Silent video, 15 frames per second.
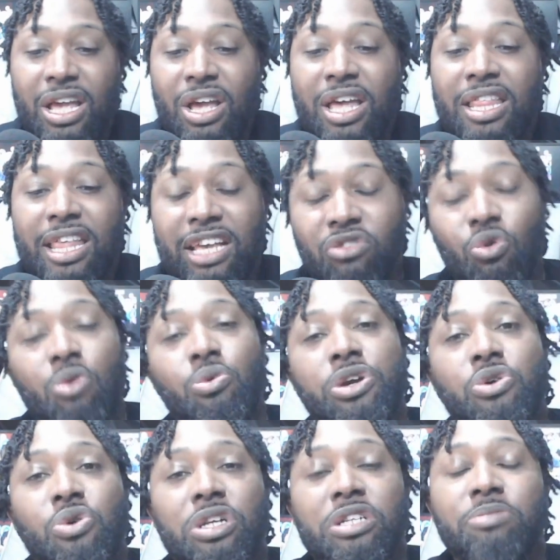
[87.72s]
That's what we're
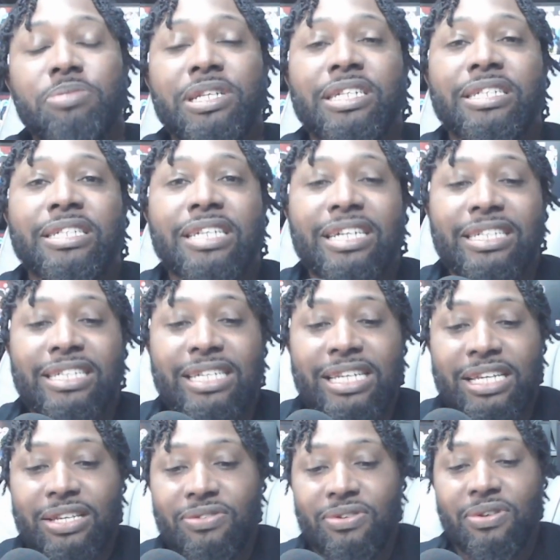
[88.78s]
going to be discussing
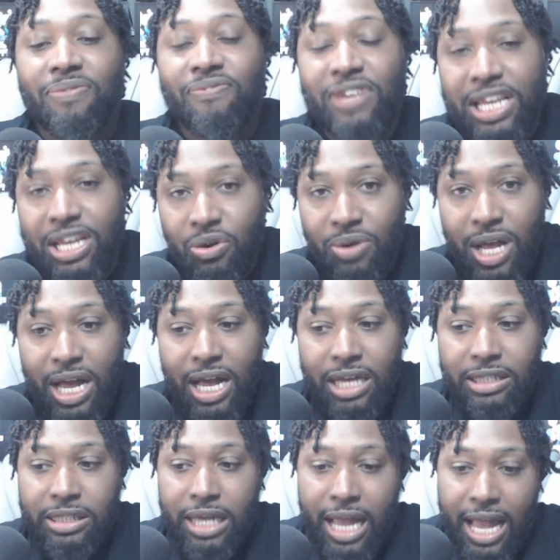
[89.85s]
this video,
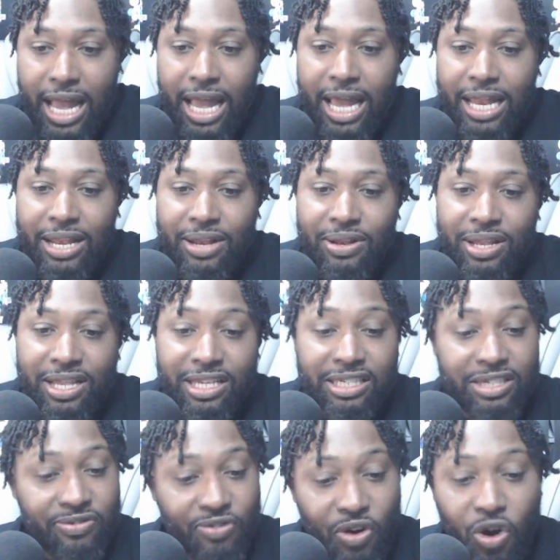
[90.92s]
guys. And this
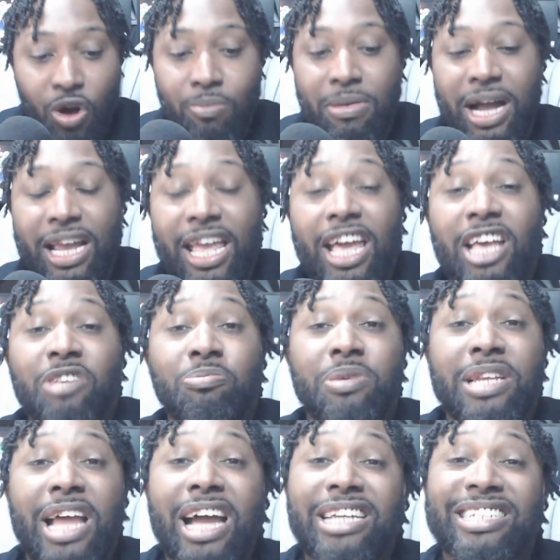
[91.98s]
is for all my Kaspa
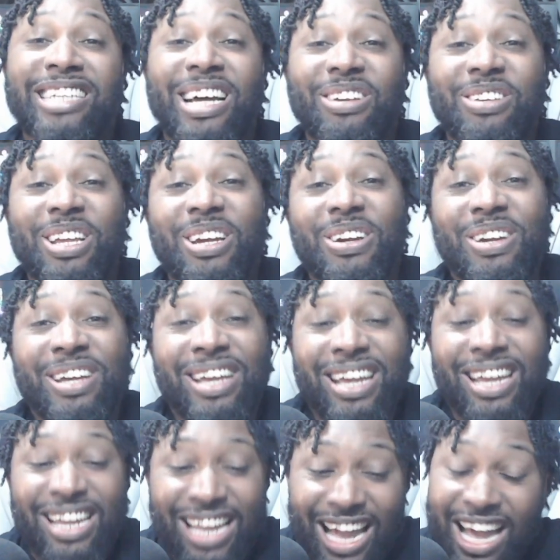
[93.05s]
Knights out there.
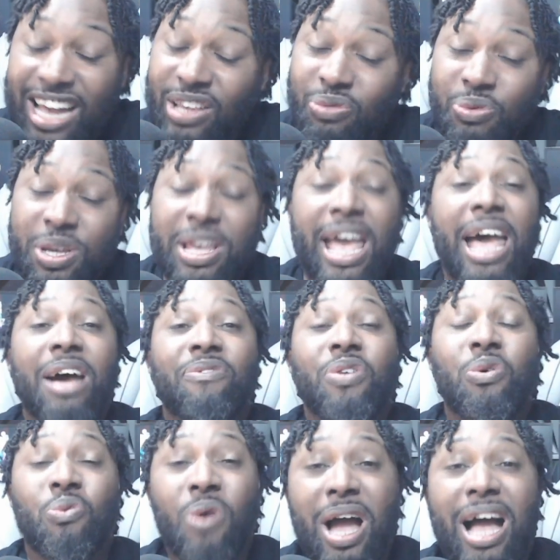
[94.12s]
Guys, we have
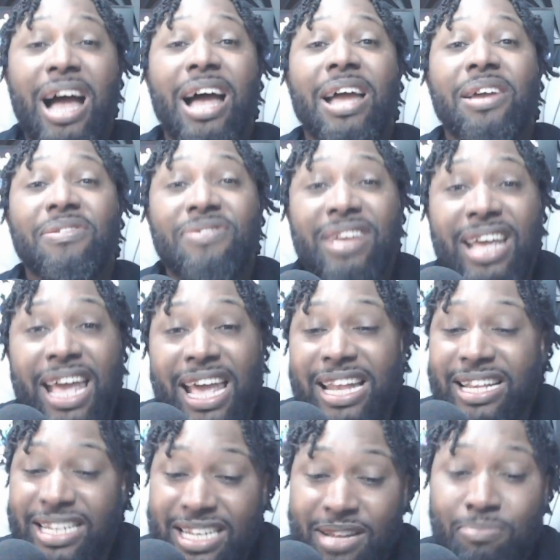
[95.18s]
arrived
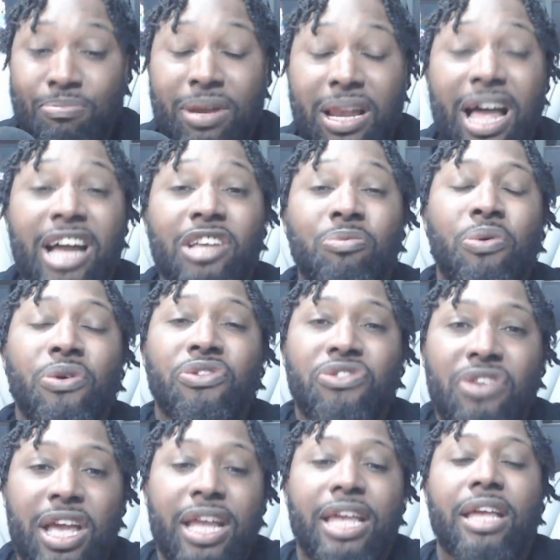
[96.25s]
at 10 blocks per
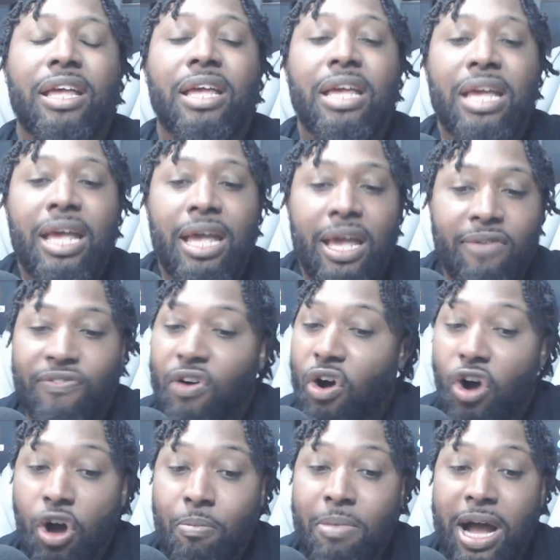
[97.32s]
second. And for
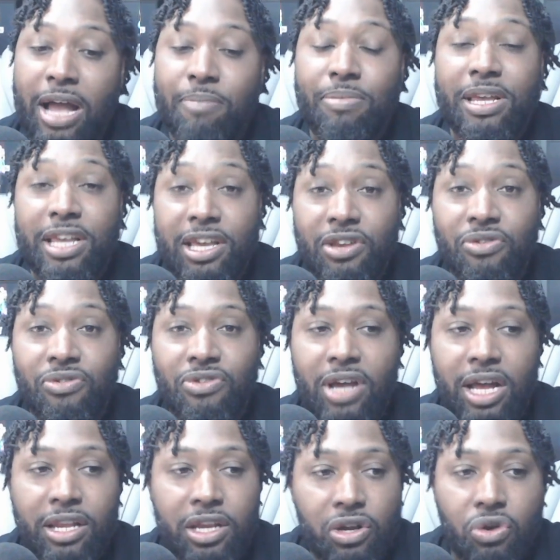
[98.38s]
all my beginners
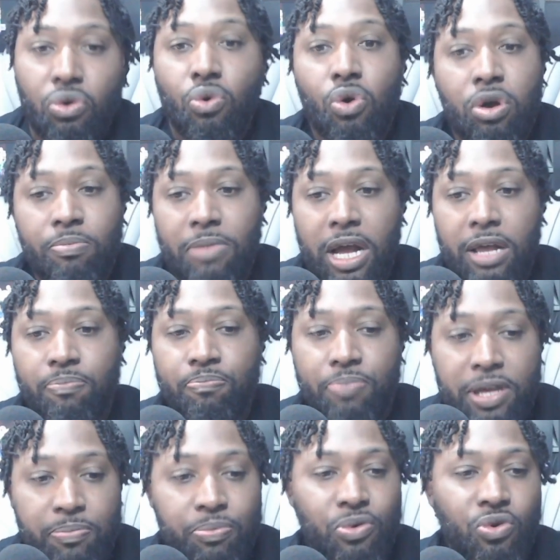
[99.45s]
out there, or my
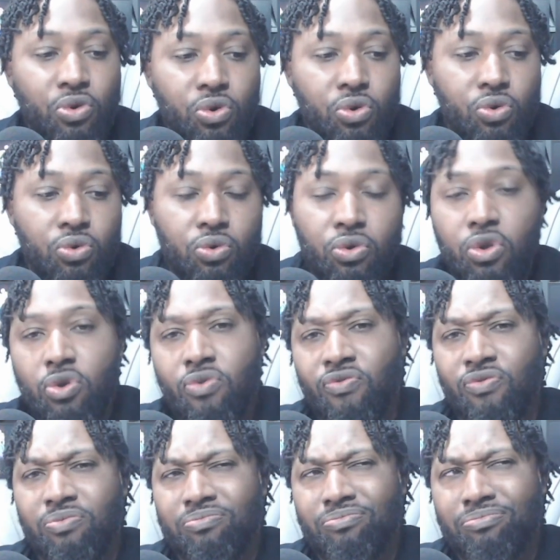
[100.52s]
people who you've